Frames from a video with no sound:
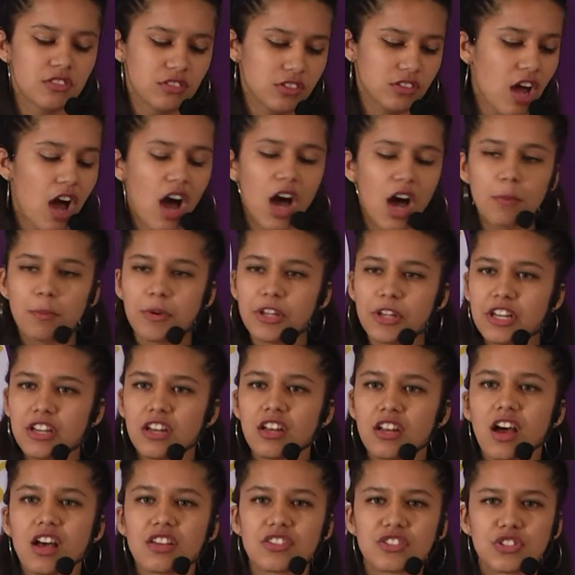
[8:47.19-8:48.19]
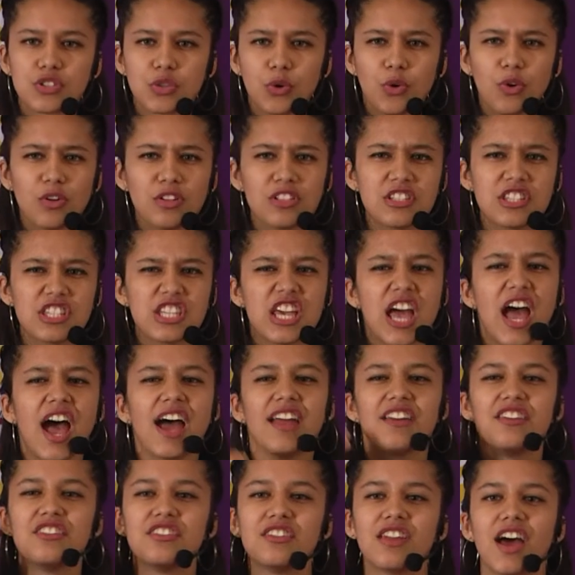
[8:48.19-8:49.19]
carbon in our souls,
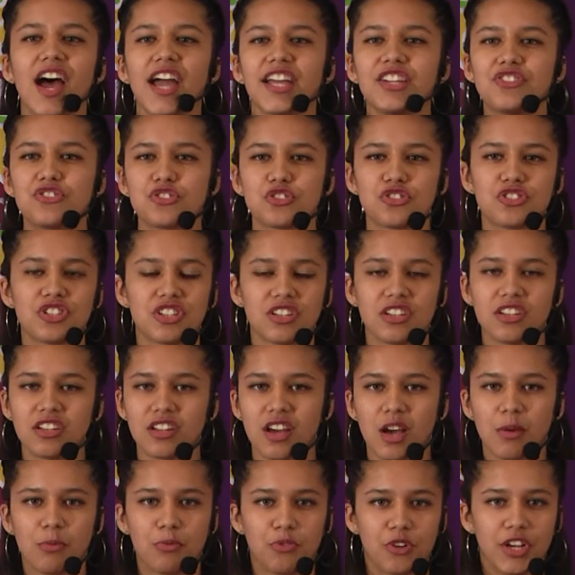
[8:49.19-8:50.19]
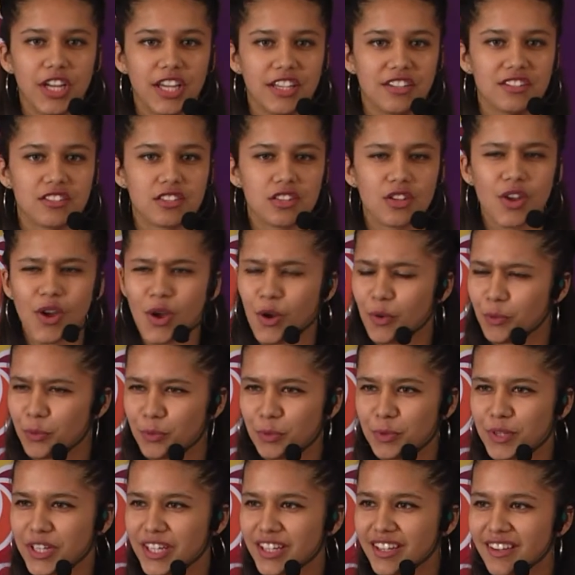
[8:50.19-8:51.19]
and nitrogen in our brains.
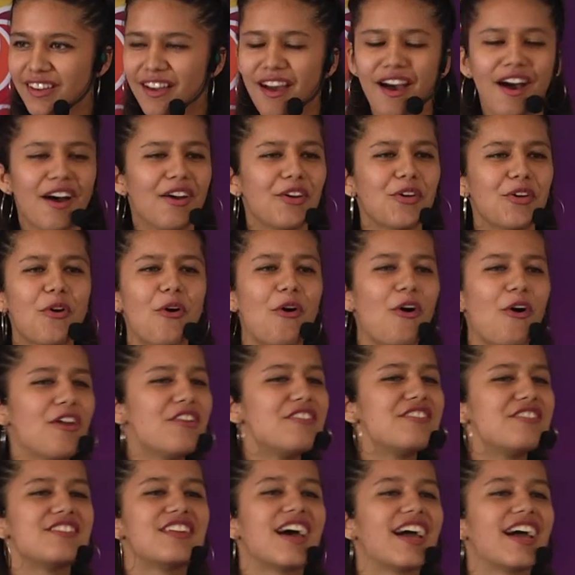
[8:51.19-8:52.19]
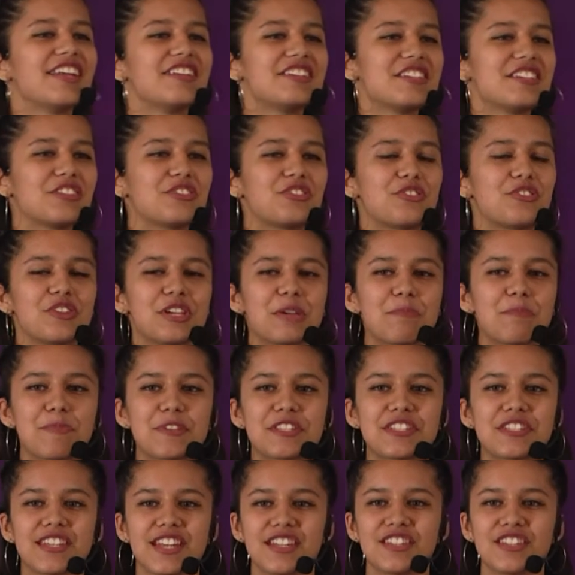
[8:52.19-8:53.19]
We are all
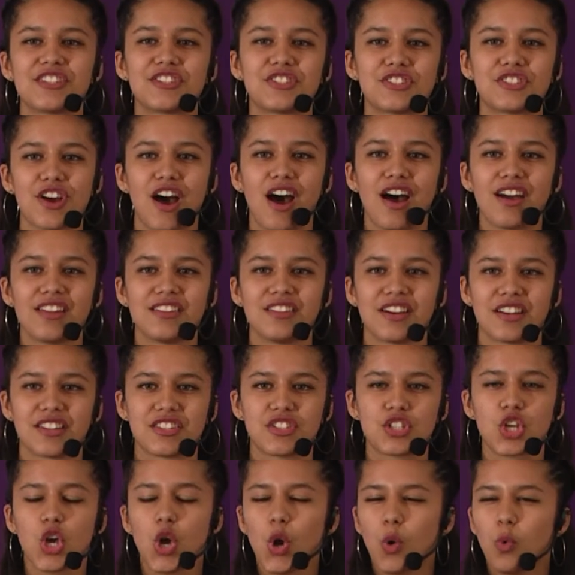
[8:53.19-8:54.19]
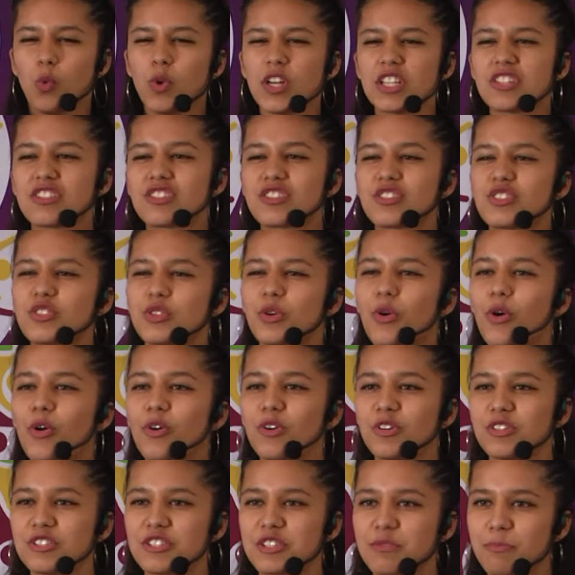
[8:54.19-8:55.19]
93% stardust with
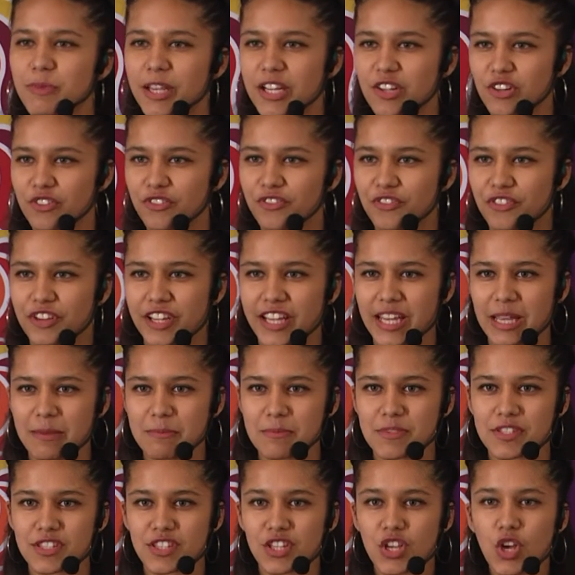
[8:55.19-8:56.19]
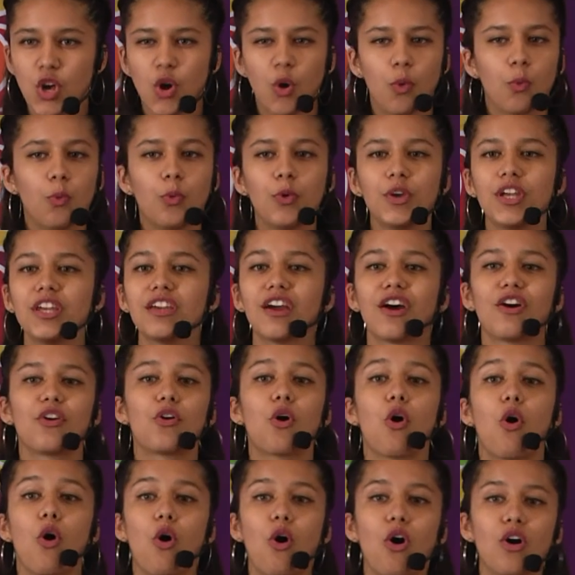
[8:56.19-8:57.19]
souls made of flames. We are
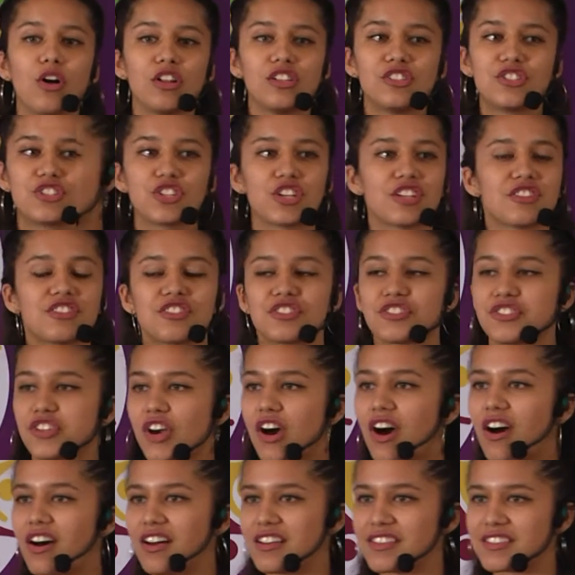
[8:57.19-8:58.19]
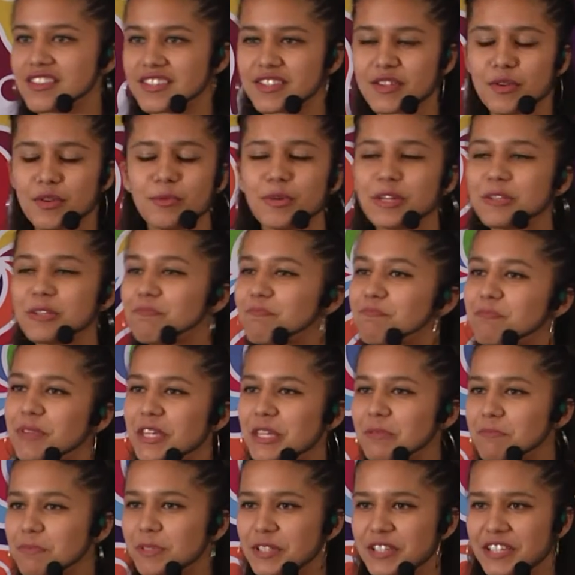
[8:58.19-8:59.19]
all just stars with
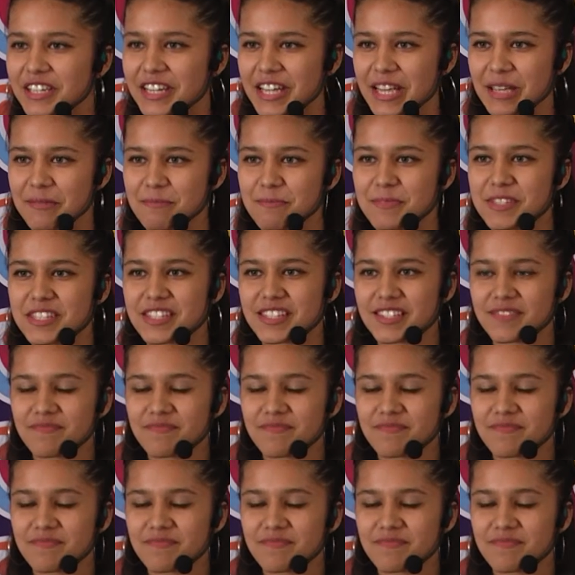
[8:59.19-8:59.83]
people names.